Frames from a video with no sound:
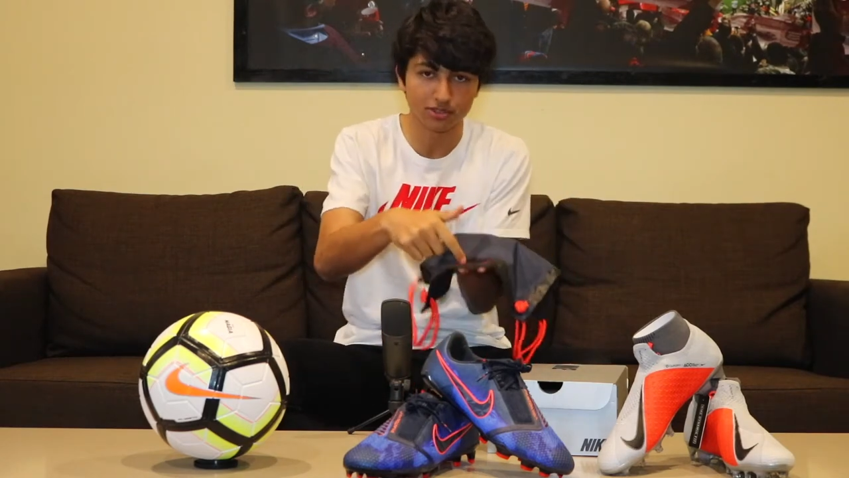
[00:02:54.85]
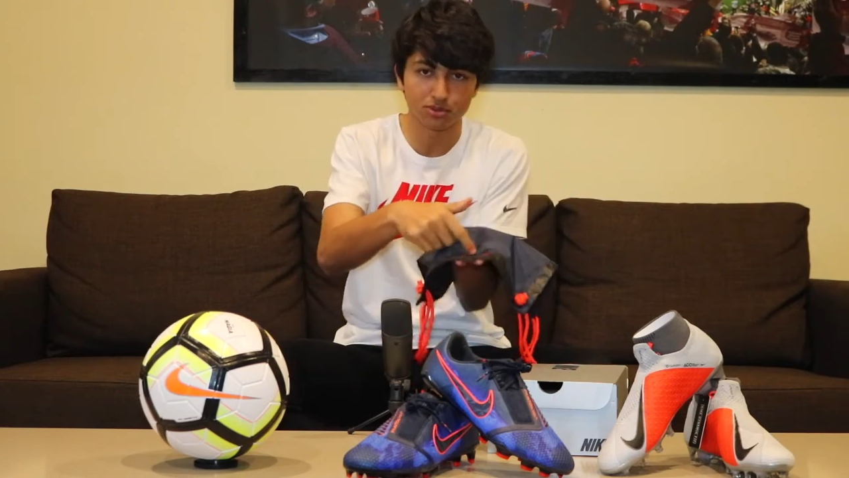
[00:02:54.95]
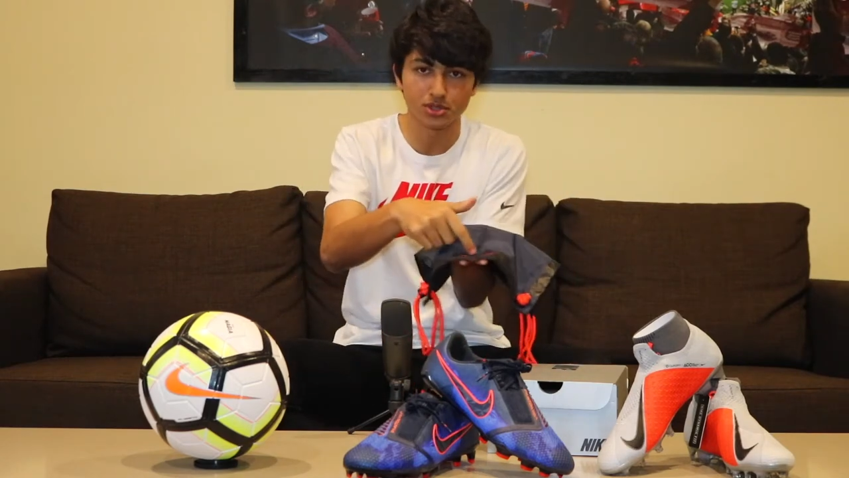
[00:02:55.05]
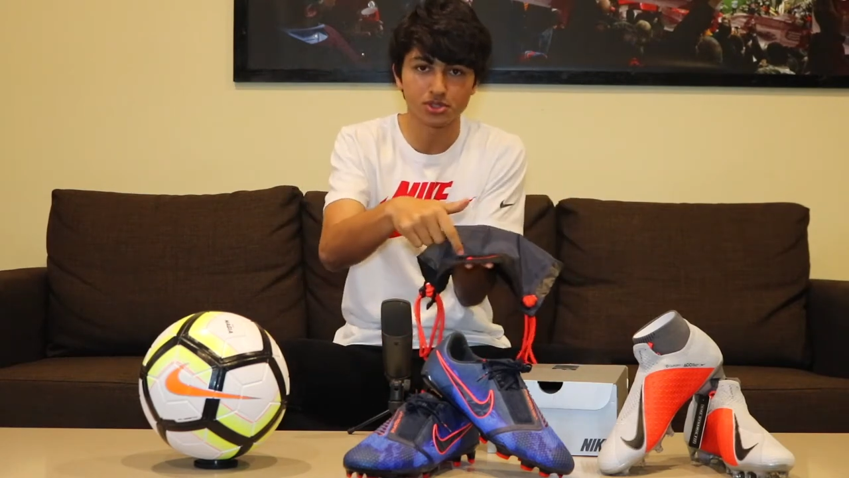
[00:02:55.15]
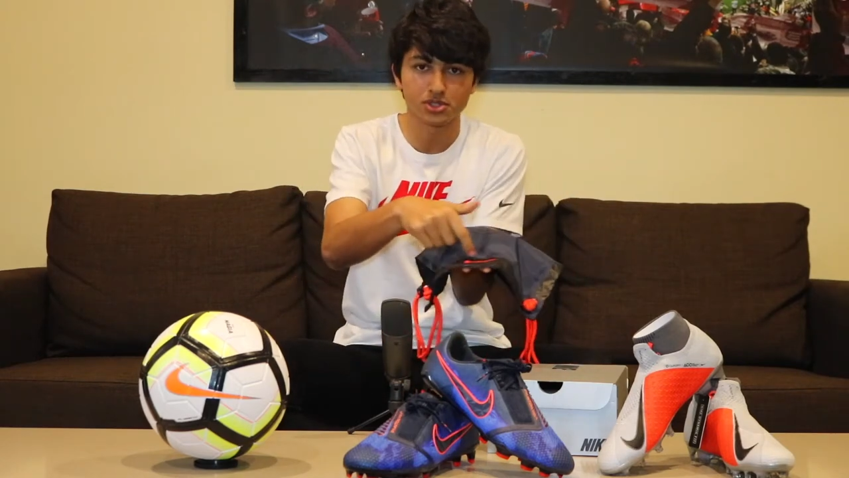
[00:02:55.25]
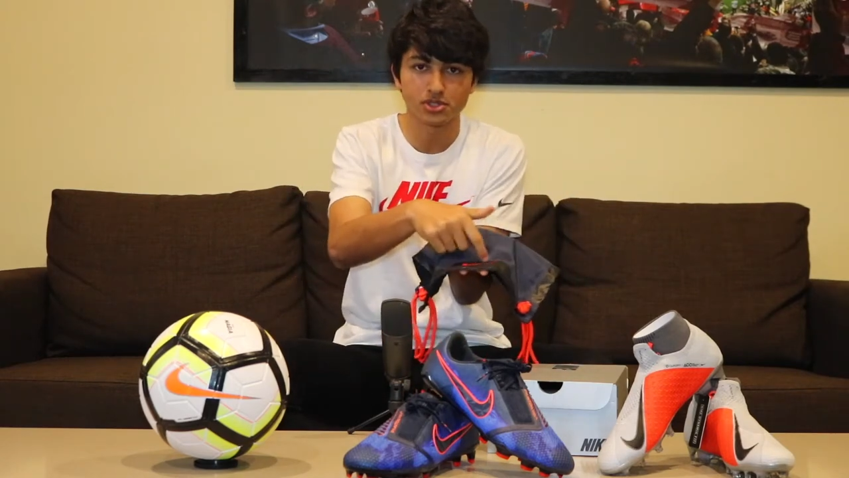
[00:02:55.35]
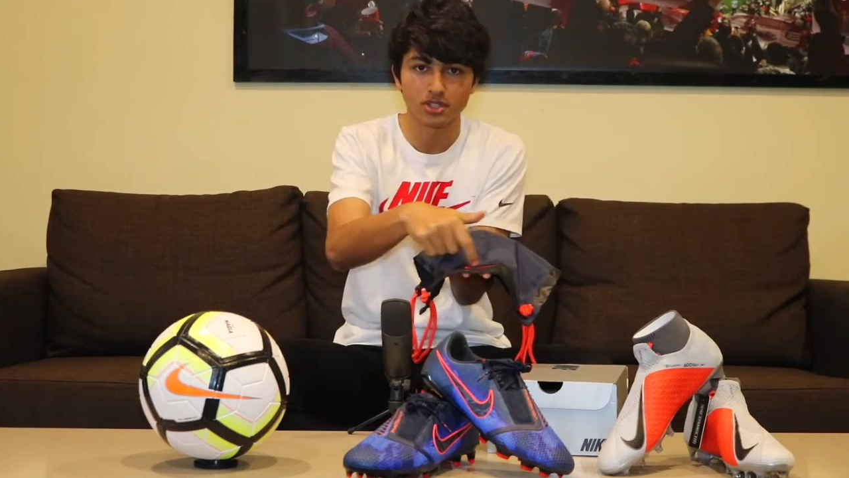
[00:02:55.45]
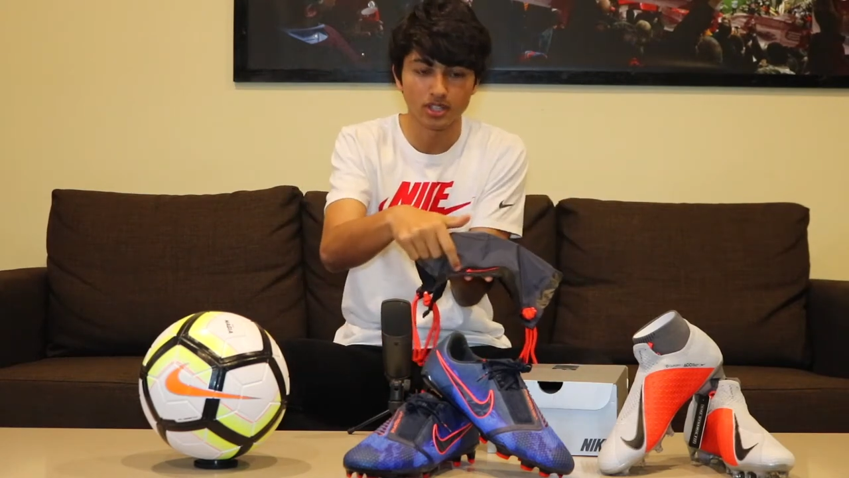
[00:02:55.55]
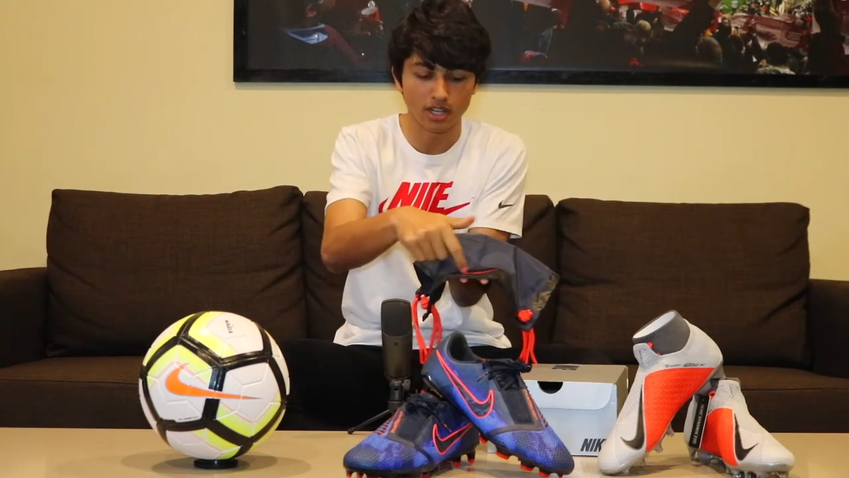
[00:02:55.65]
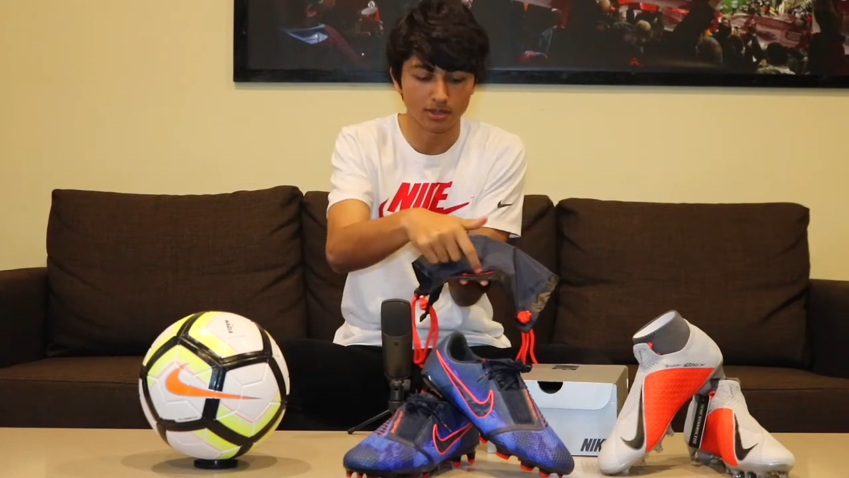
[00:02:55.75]
swoosh
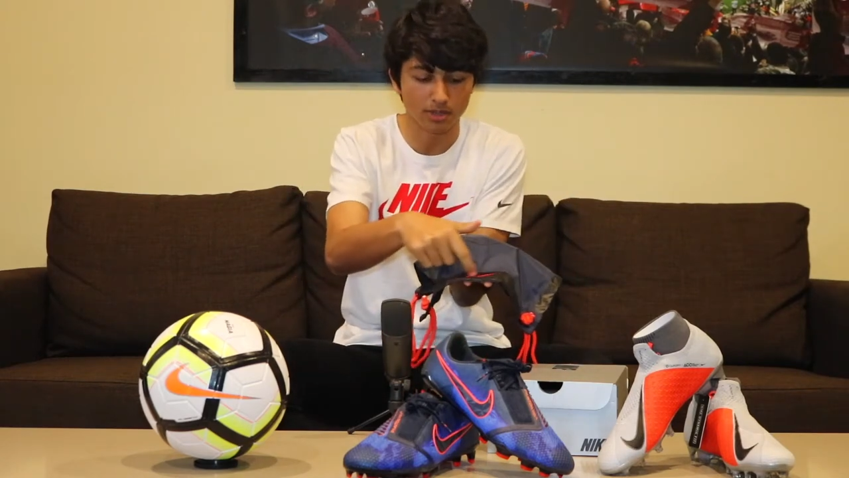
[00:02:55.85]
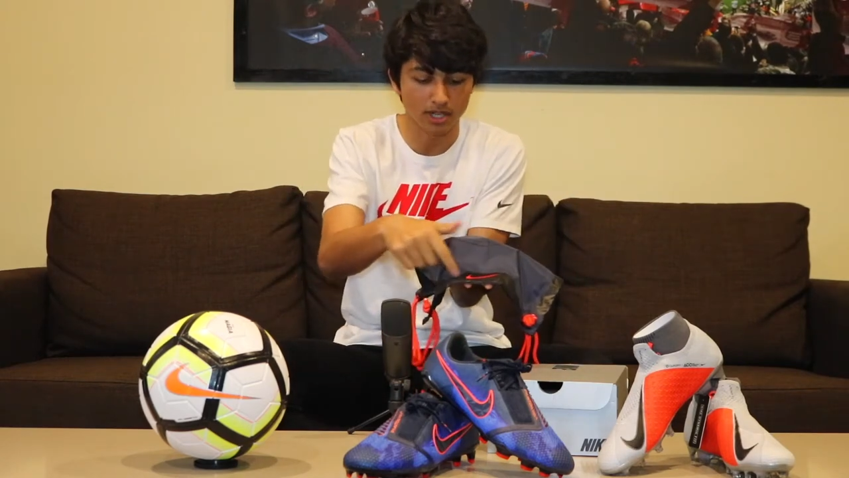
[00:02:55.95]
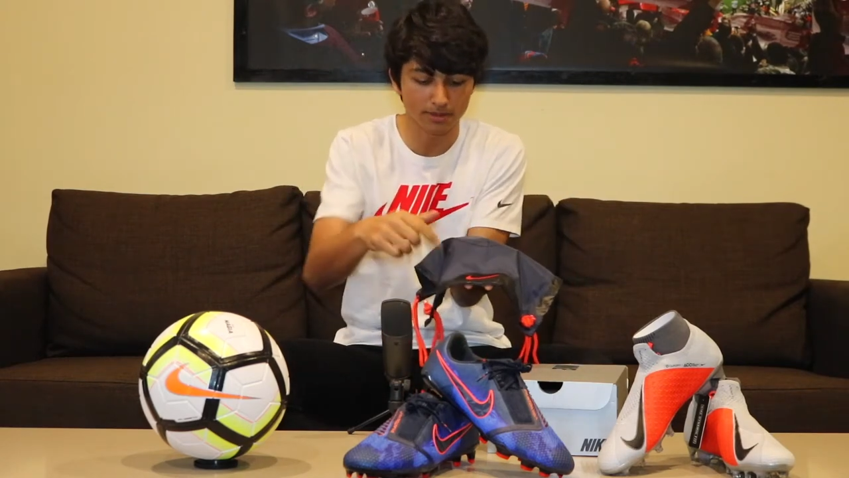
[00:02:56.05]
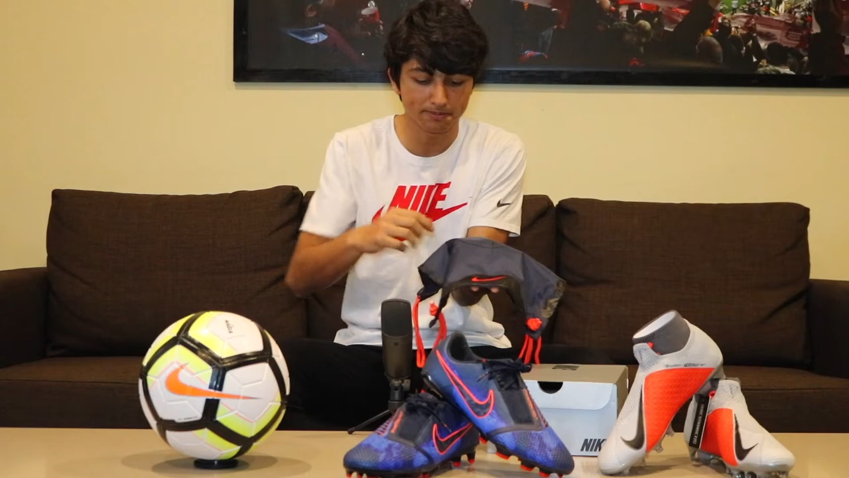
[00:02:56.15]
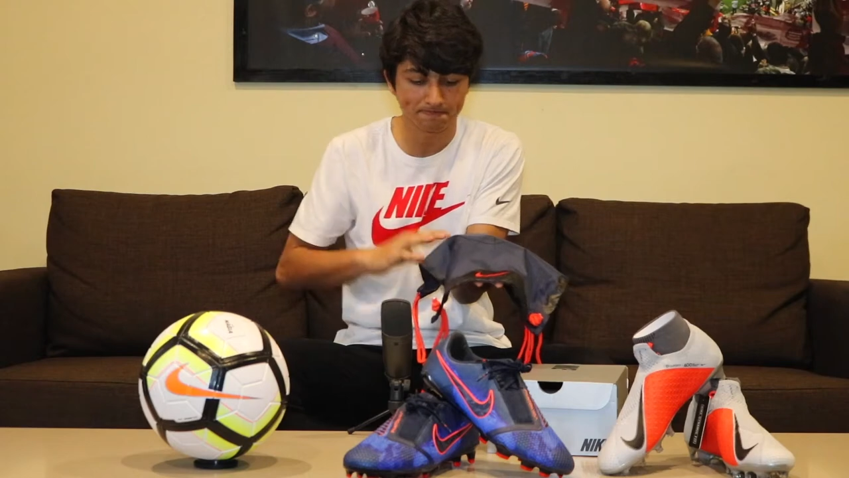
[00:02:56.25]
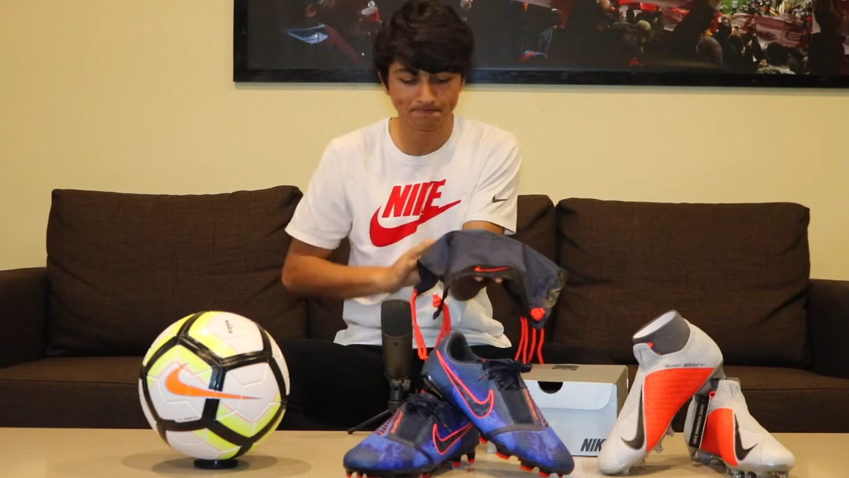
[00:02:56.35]
on the bottom